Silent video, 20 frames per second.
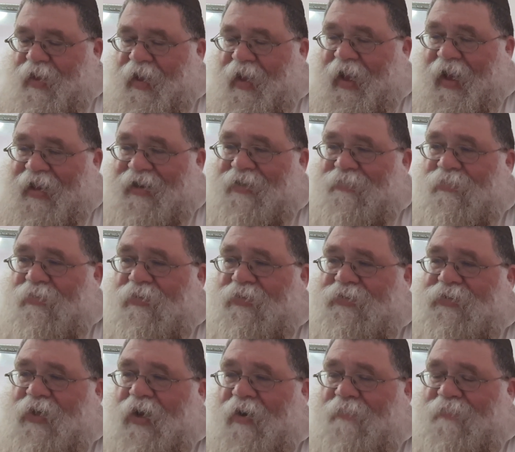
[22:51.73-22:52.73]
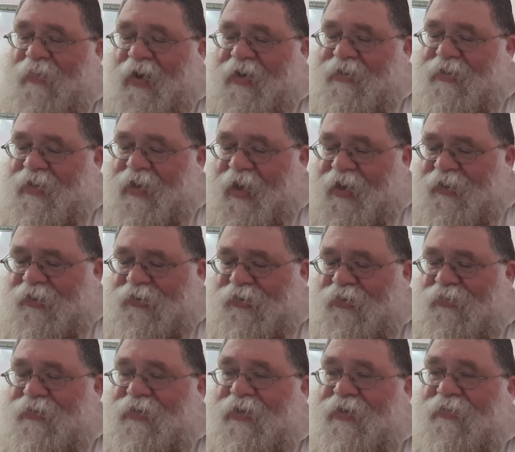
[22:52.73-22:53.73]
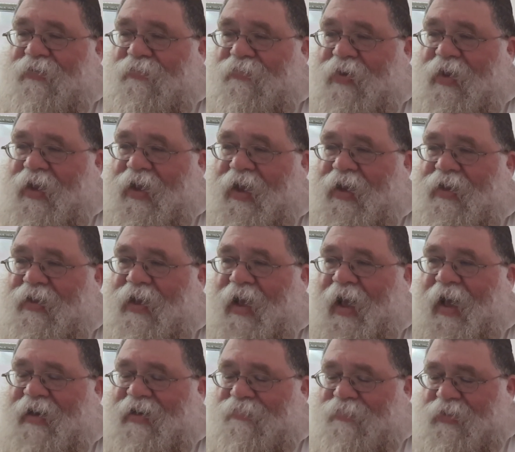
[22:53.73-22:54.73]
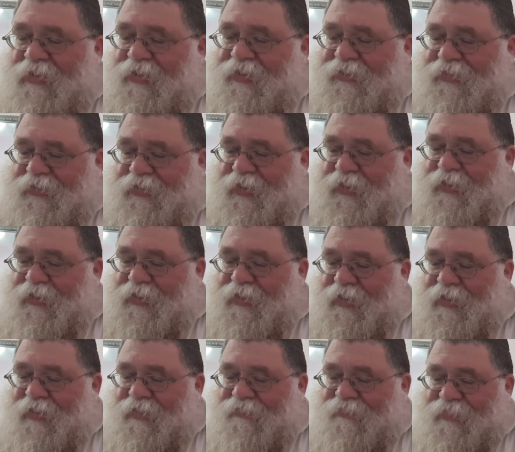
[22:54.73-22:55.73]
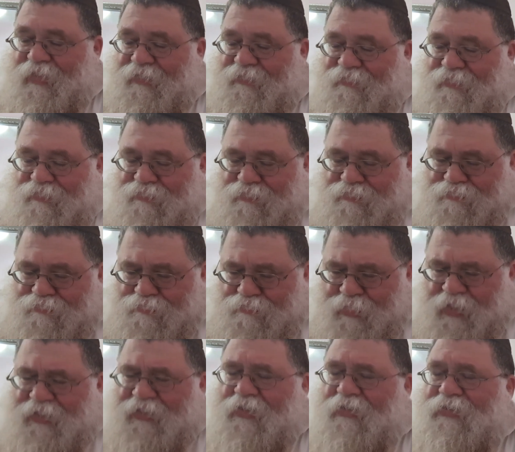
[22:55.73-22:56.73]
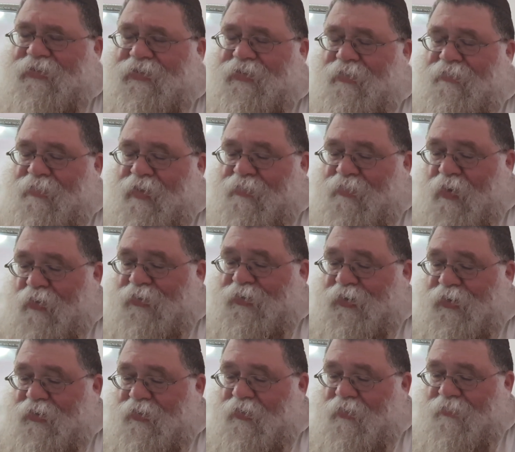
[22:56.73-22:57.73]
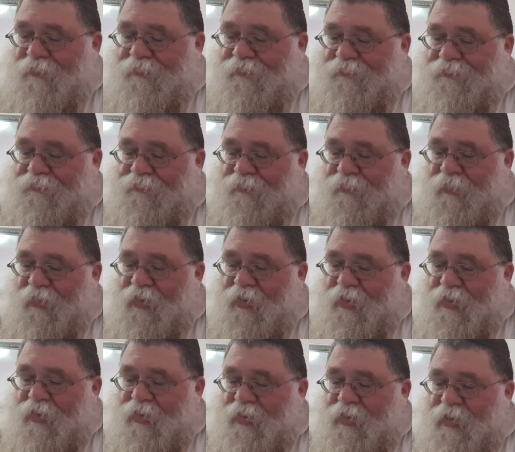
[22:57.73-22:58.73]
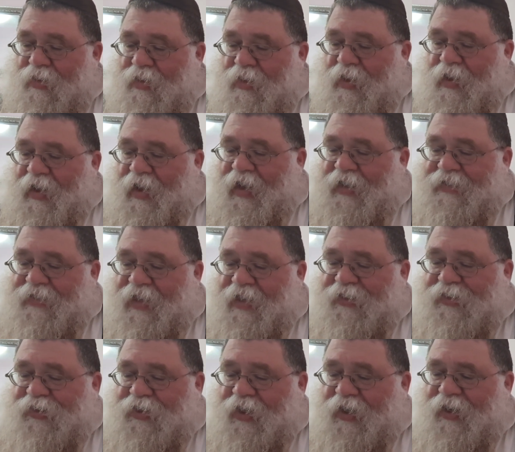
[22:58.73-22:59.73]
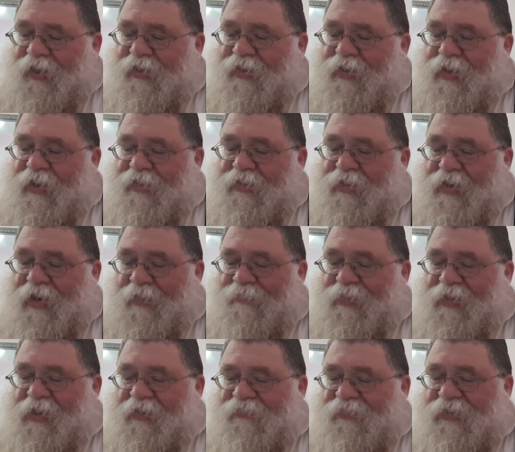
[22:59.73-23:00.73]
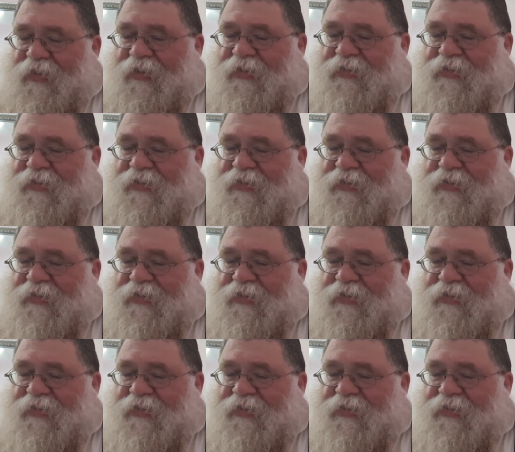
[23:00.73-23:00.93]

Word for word: Animals are by nature, in a way, animalistic, uh, uh midos, emotional. Hanesher, and the Rebbe gives an